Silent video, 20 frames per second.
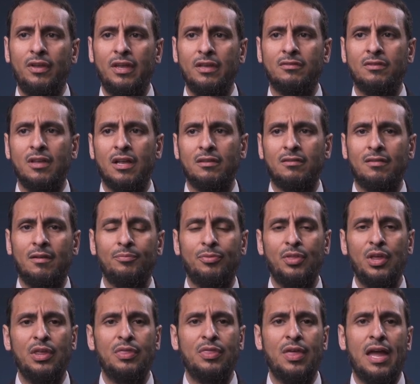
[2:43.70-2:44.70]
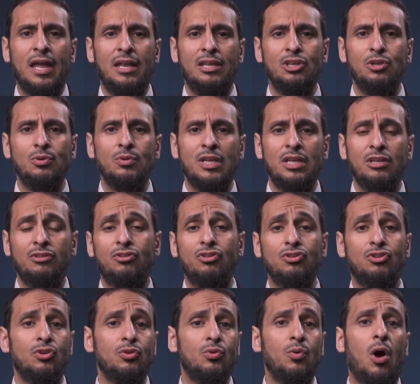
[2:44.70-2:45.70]
is not something that you need to
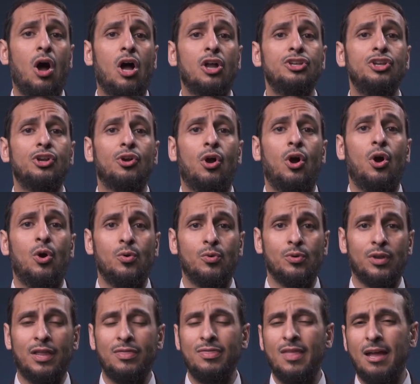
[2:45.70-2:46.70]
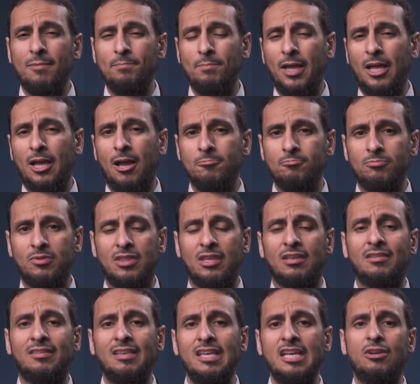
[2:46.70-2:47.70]
do on your own. And that becomes the
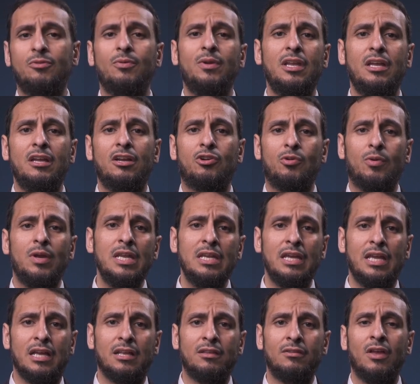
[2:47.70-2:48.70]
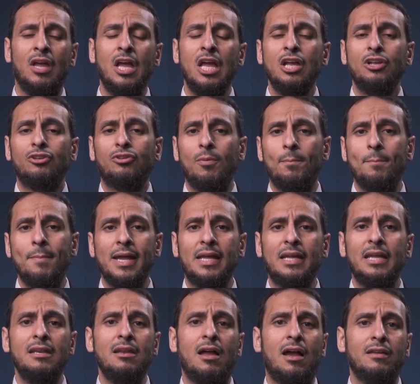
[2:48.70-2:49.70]
secret ingredient to
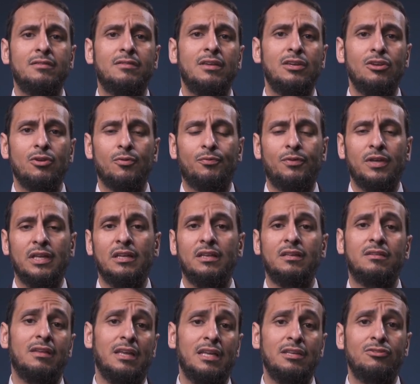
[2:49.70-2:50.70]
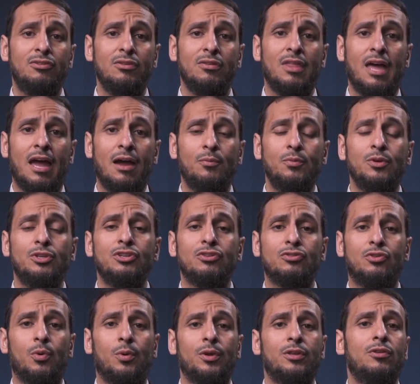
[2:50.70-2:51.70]
mechanizing your feelings into that which is
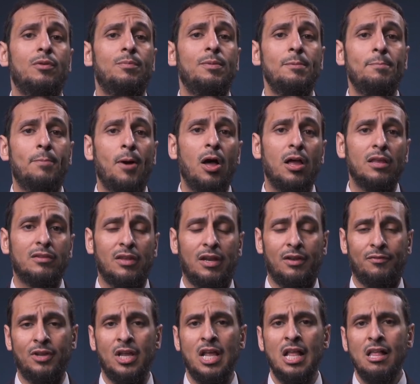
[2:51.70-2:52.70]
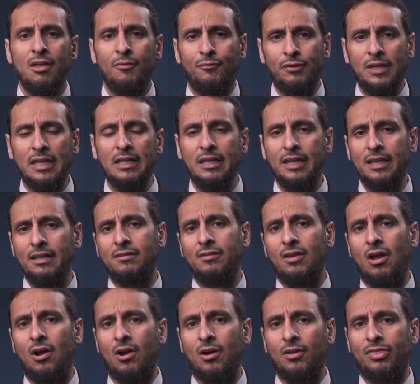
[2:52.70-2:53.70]
going to be positive. Feelings
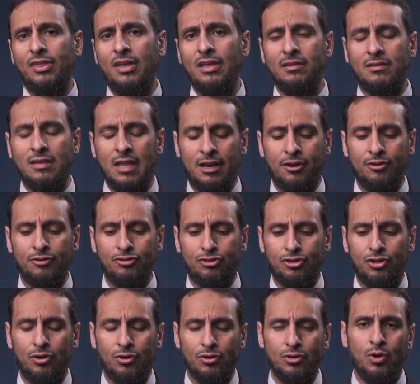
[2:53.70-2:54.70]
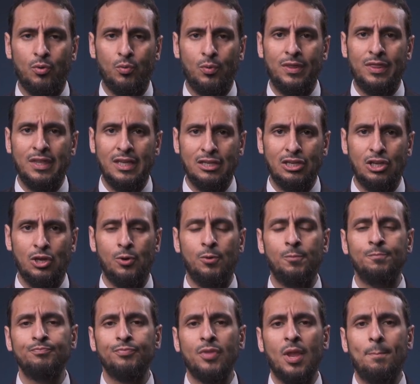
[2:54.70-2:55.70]
are things that are internal within you,
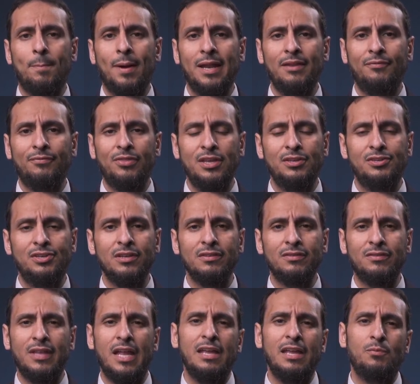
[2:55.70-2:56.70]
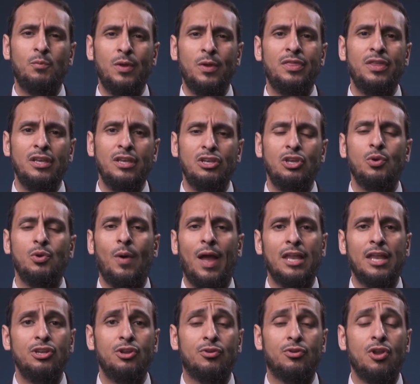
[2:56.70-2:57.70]
but if they just stay within you
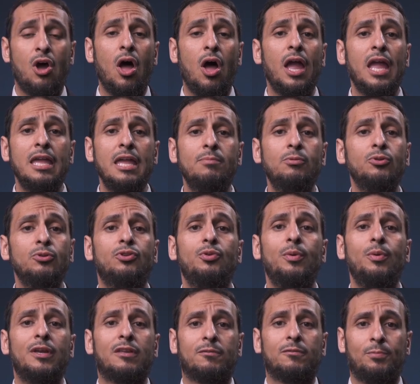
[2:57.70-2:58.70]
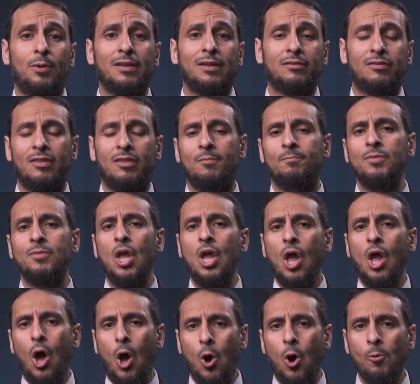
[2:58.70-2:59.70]
and you're not able to express them
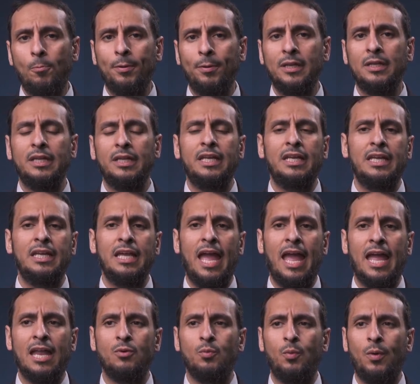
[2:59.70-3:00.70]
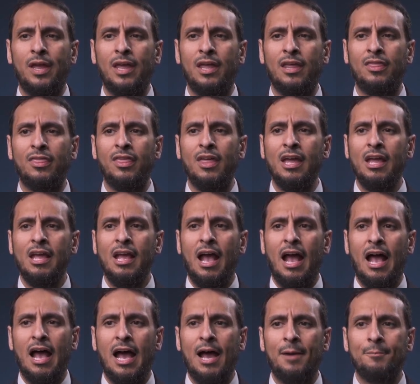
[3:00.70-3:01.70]
openly and with
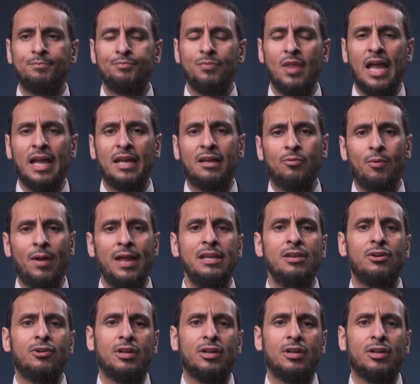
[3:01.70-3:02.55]
a greater